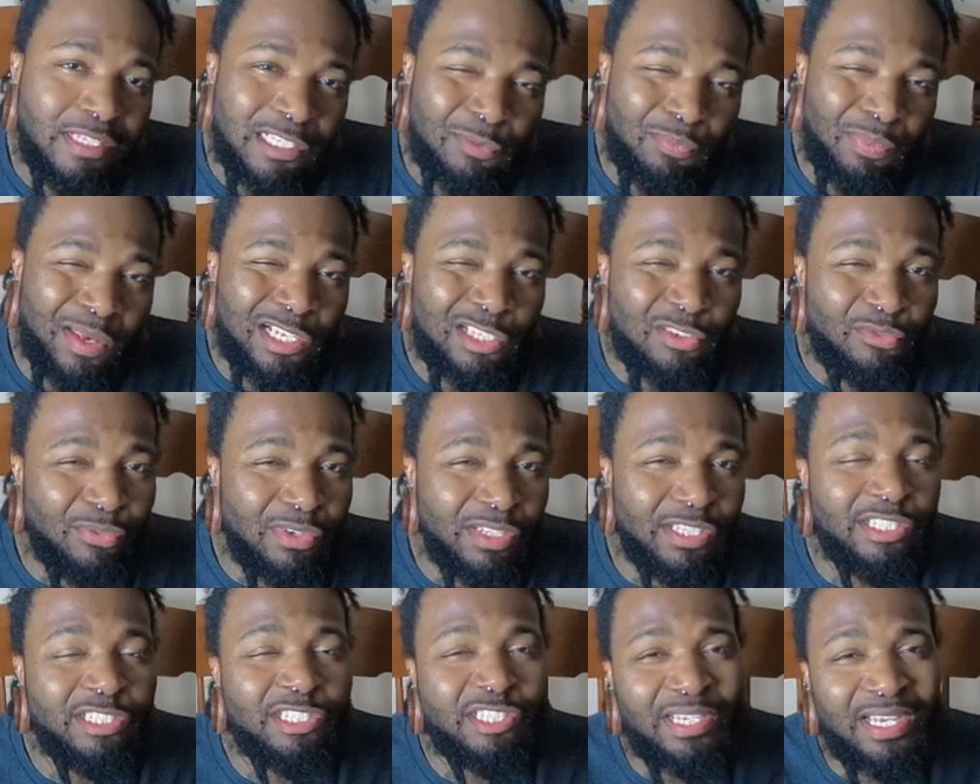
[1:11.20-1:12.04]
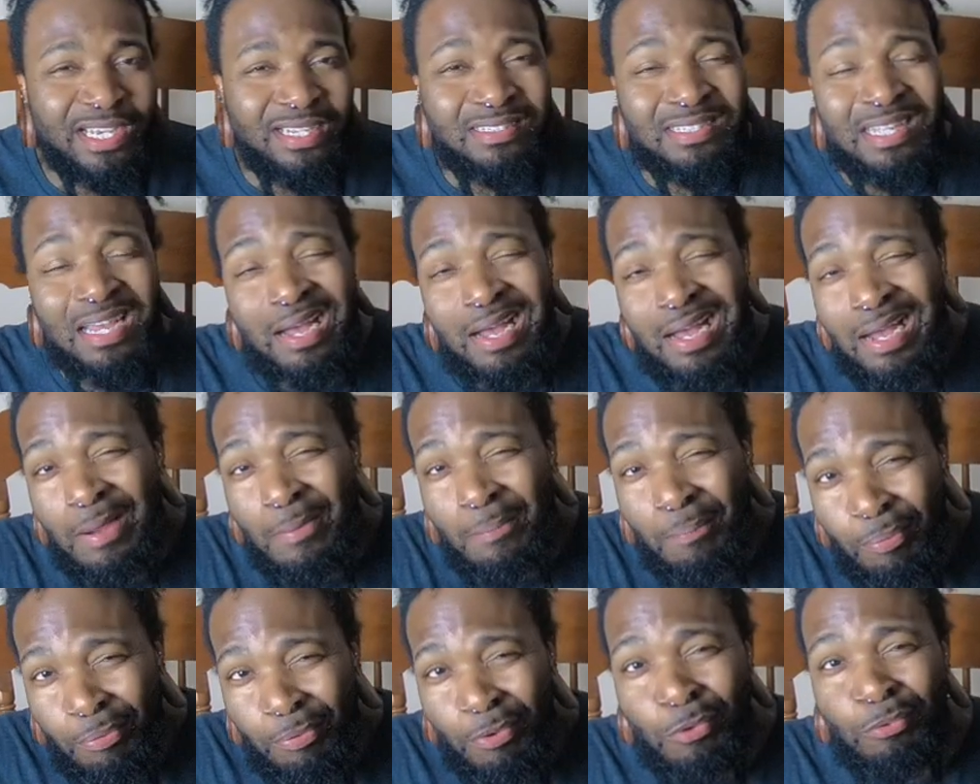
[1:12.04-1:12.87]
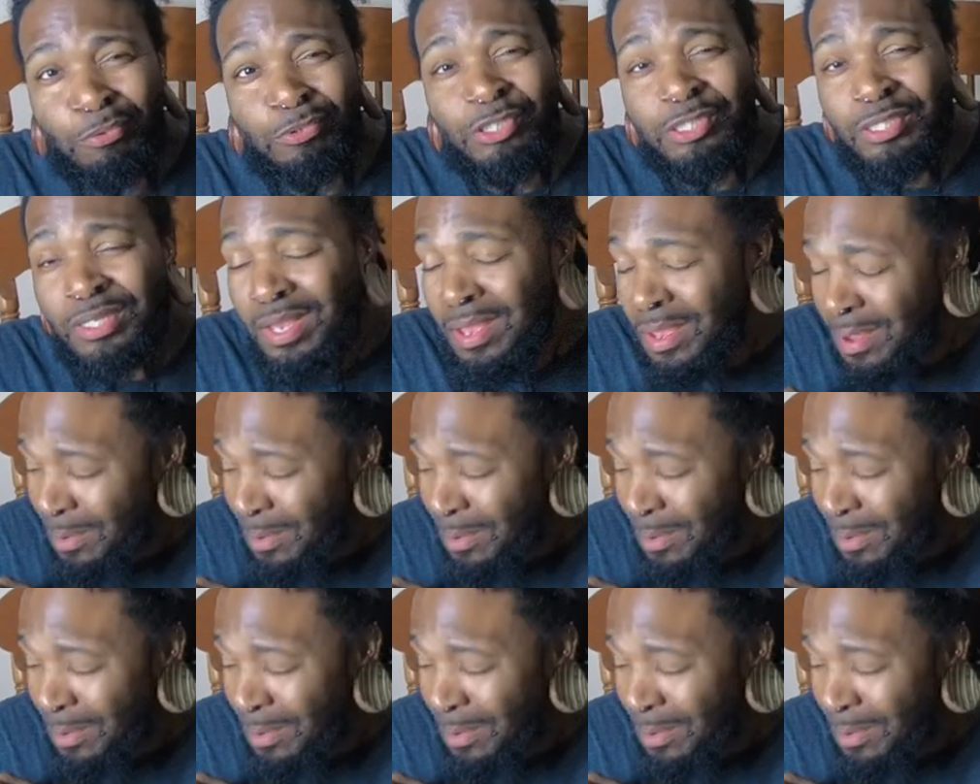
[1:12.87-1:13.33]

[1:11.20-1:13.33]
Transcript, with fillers: This bass really changed how I approach